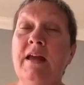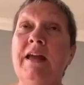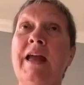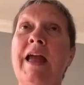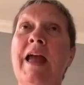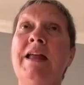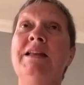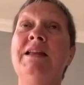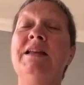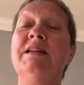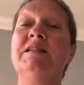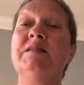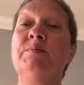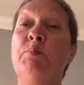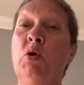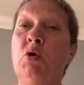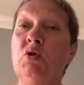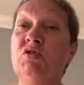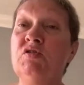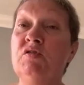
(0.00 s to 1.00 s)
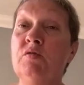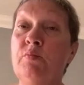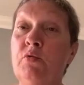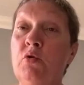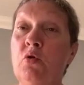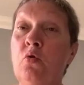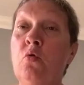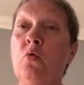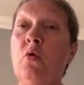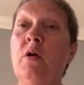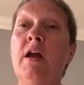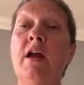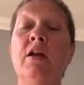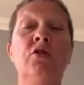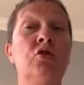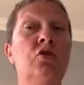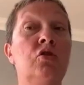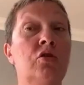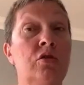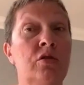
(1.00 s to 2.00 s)
and it is possible,
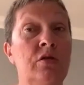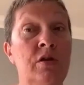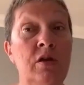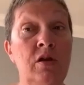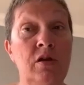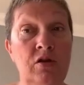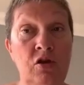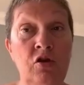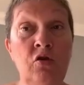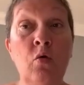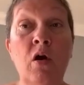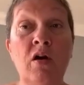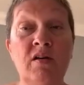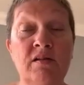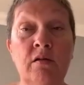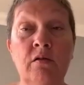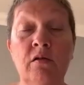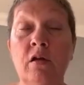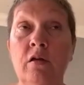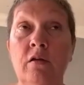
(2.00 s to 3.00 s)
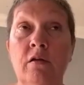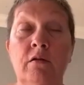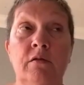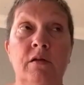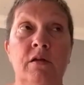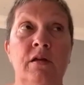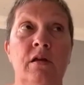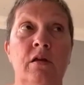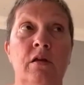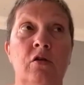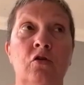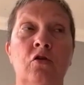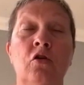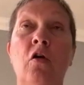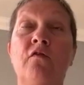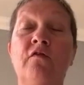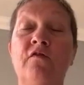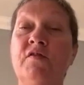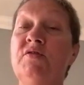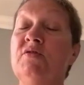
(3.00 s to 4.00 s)
and that you are
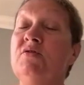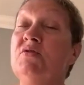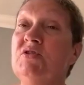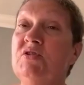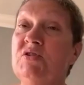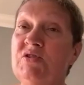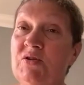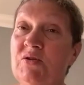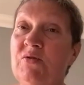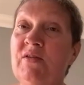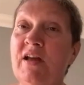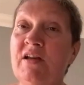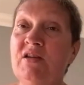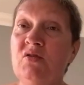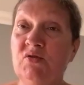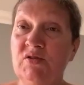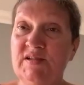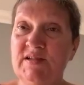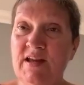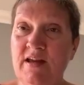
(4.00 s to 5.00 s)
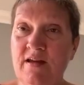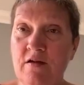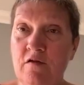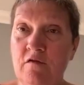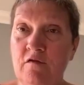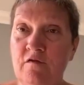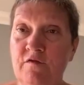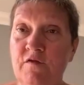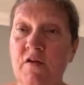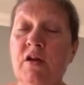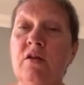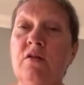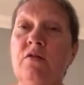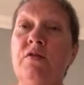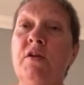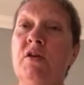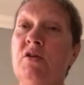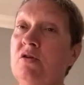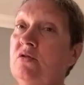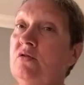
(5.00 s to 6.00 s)
confident to do that yourself,
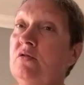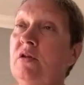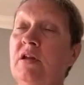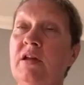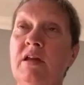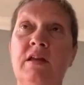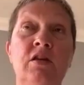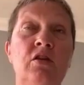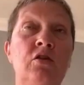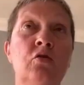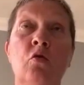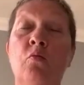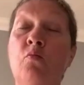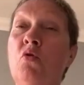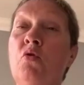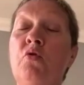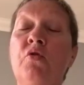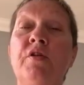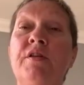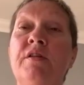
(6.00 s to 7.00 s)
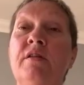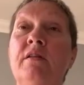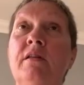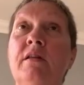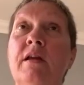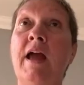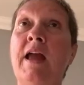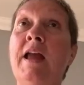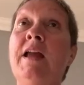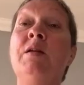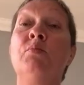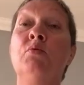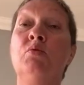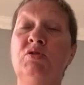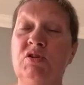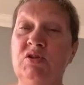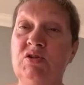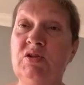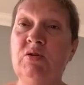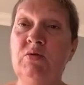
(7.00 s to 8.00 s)
then you're more than able
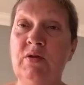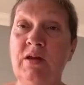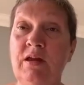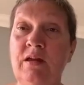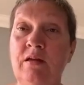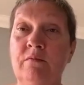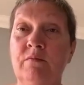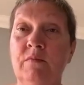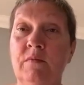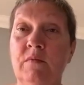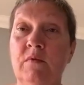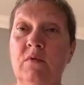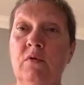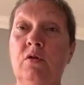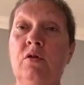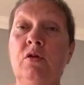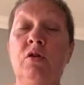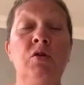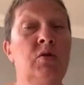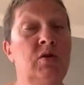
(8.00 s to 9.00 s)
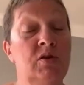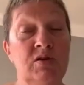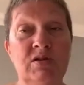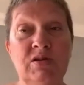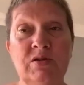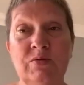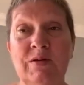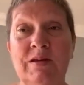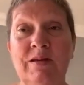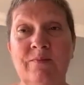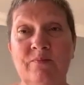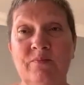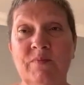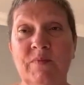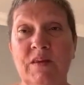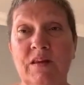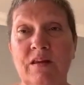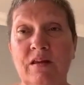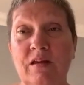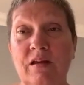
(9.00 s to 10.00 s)
to do it. You can do it.
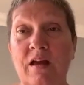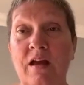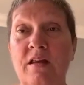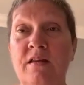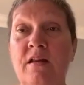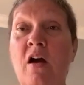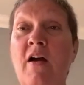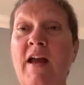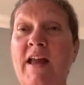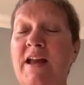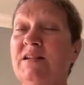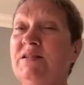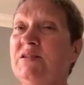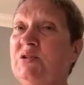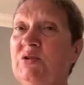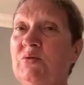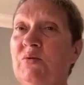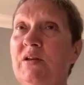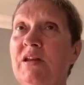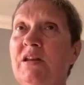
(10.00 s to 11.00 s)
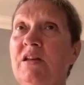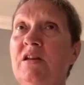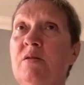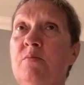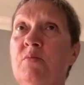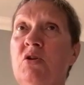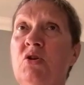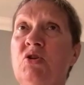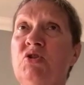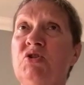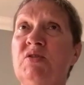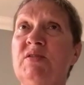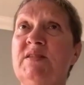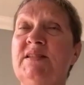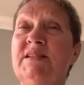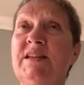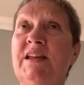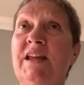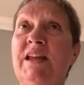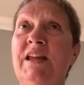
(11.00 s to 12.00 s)
And I had to do it in an
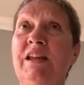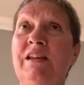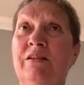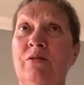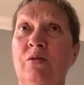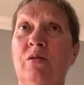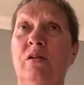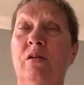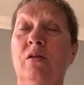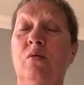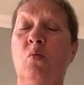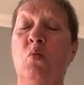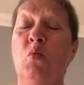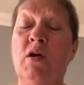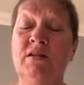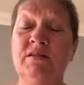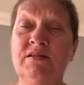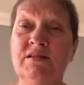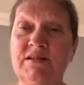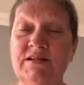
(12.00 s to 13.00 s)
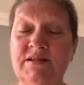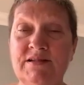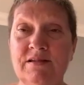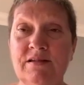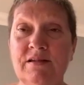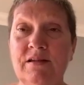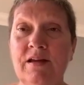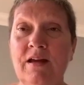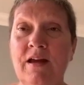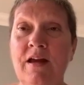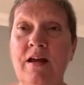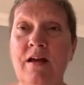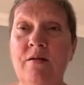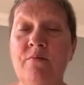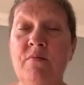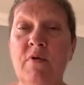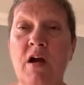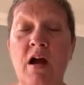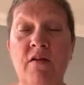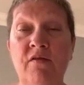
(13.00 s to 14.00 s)
emergency once
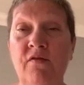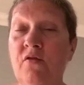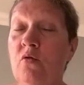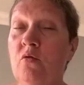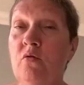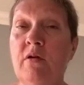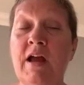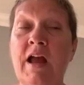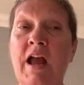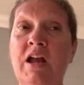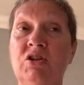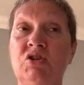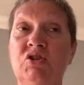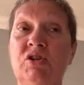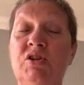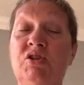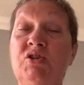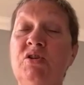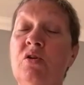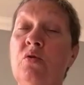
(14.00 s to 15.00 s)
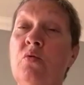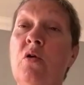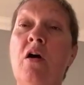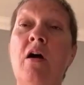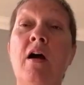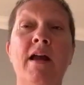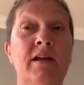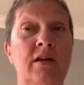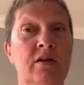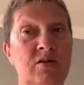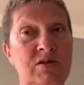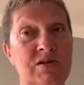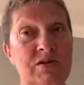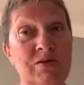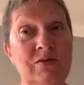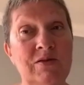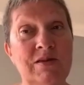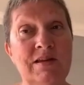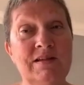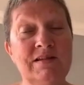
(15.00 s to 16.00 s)
um, I thought, actually, do you know what? I can
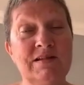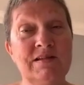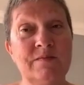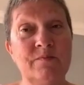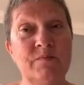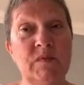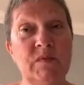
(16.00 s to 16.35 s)
do this.